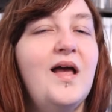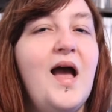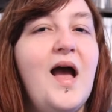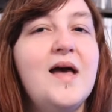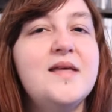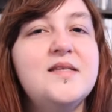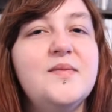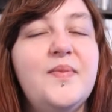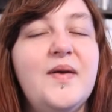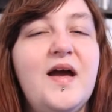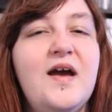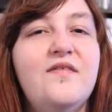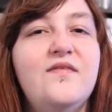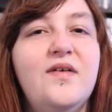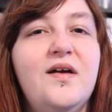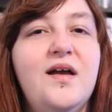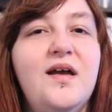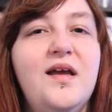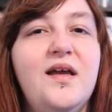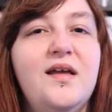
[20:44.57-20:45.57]
has a bit of
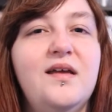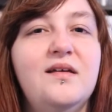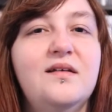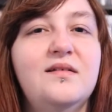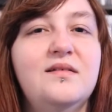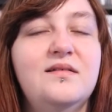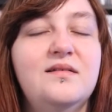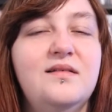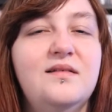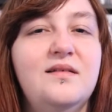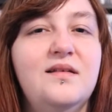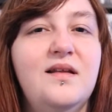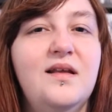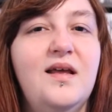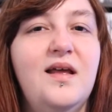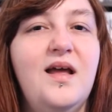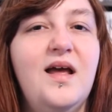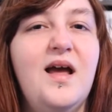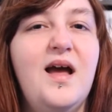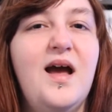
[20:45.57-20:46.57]
a
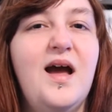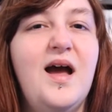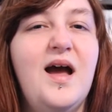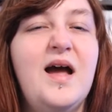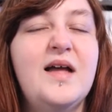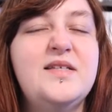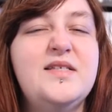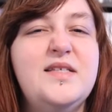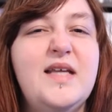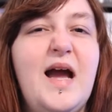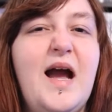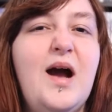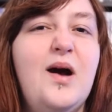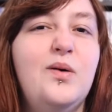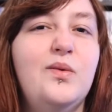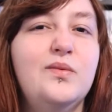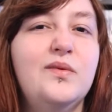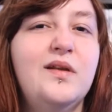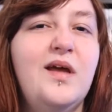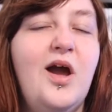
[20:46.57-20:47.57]

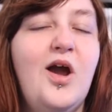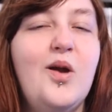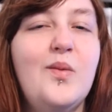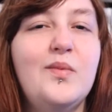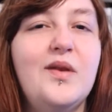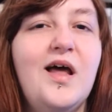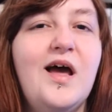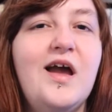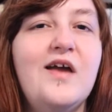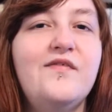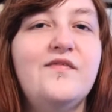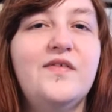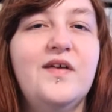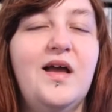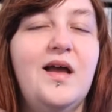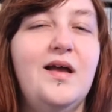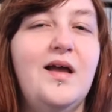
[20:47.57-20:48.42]
down home life.